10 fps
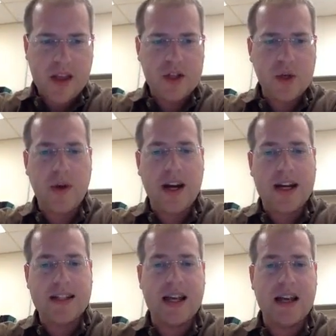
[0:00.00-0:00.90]
So when
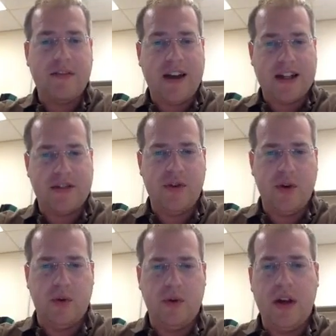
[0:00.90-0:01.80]
I say fast
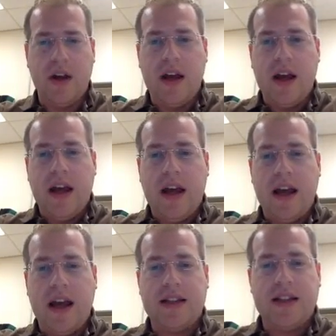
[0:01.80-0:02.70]
food,
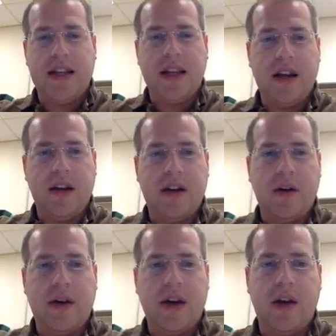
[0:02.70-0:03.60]
it is sitting here
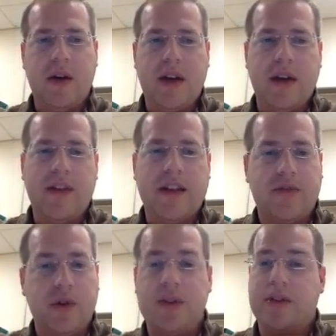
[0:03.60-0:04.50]
going, okay, fast
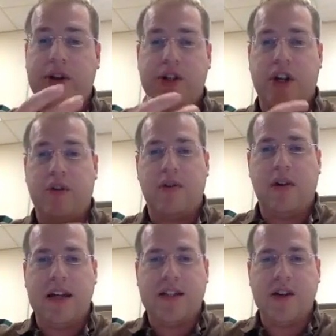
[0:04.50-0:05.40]
food is a very
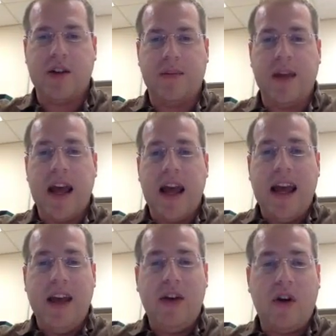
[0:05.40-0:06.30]
generalized term.
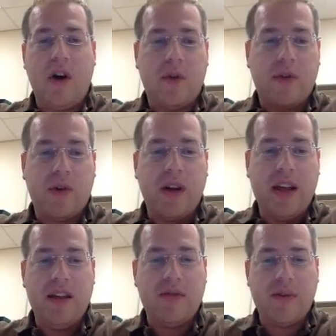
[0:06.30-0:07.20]
Here are
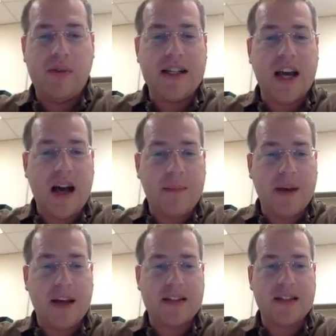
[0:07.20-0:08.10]
33
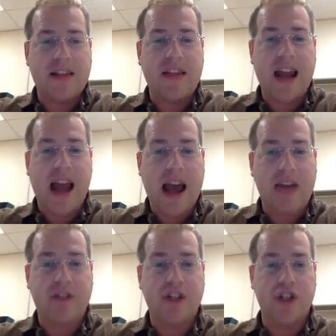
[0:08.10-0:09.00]
topics that
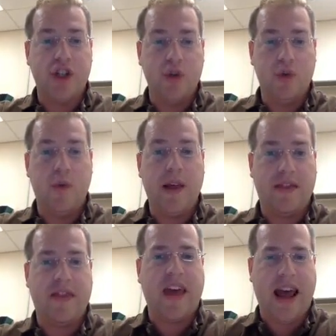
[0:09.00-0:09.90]
have to do with
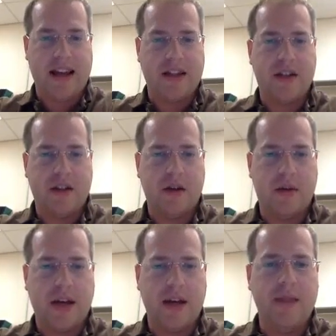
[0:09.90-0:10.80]
that,
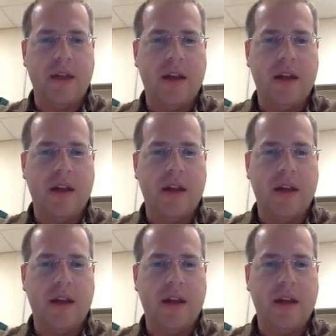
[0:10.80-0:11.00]
okay?